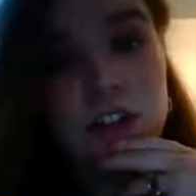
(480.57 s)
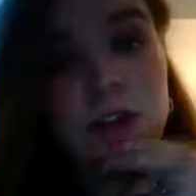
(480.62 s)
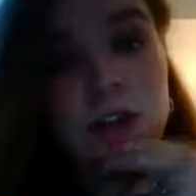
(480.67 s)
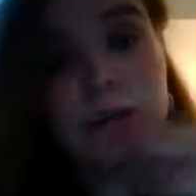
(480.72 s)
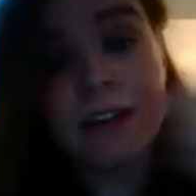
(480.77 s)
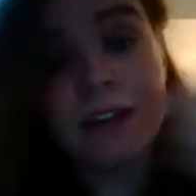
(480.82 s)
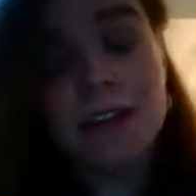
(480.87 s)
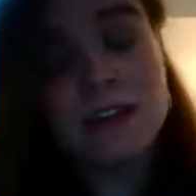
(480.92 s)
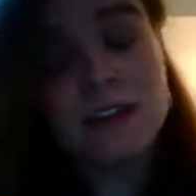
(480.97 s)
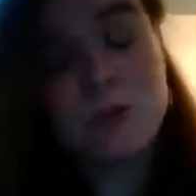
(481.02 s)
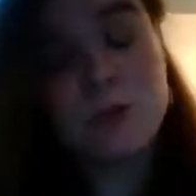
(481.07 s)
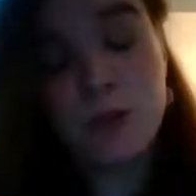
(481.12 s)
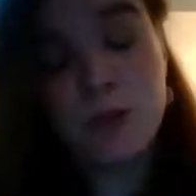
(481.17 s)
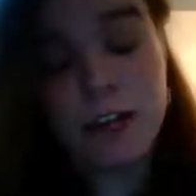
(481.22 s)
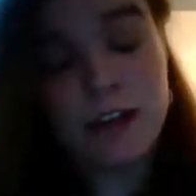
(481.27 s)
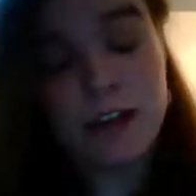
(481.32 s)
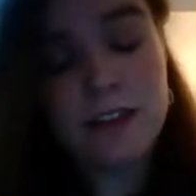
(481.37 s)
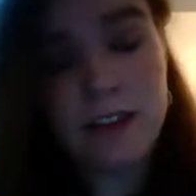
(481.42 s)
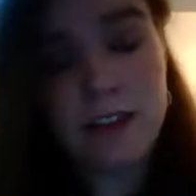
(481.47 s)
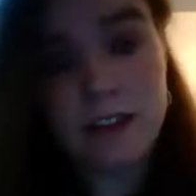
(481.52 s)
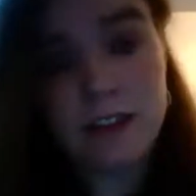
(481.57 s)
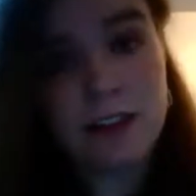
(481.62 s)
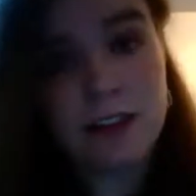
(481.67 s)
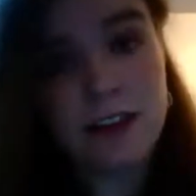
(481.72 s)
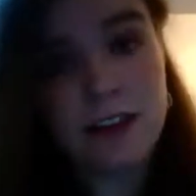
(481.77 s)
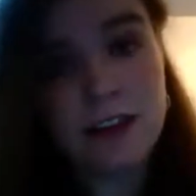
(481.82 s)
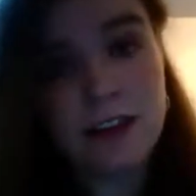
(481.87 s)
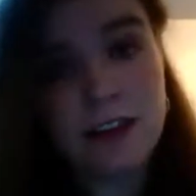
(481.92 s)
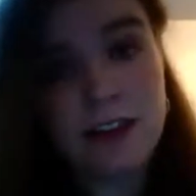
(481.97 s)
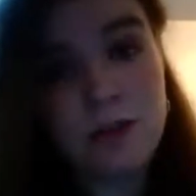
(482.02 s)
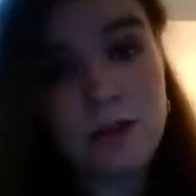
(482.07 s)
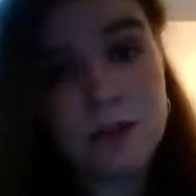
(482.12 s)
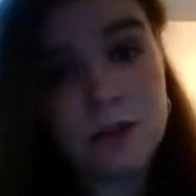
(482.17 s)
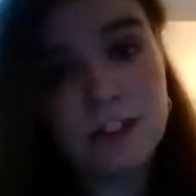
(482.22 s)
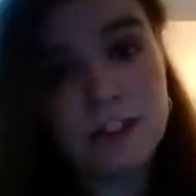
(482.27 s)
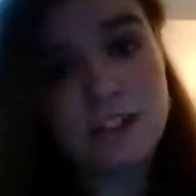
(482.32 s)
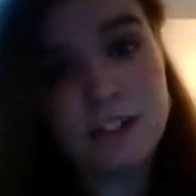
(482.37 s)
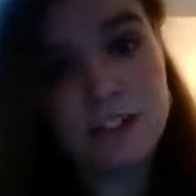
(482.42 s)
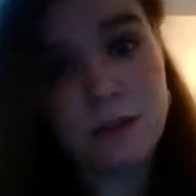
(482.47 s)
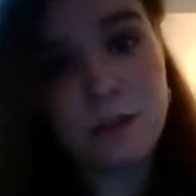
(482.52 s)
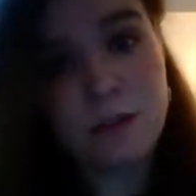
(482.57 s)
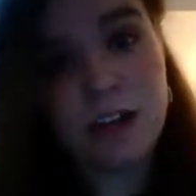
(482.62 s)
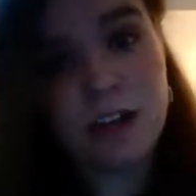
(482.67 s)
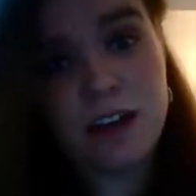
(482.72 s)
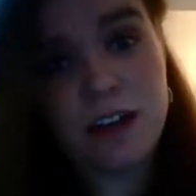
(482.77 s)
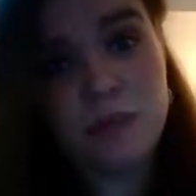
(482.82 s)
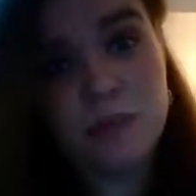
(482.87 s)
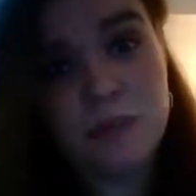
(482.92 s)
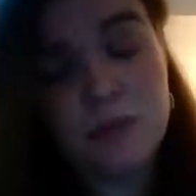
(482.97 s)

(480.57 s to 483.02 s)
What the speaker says: I really got to point out that I worked at a summer camp.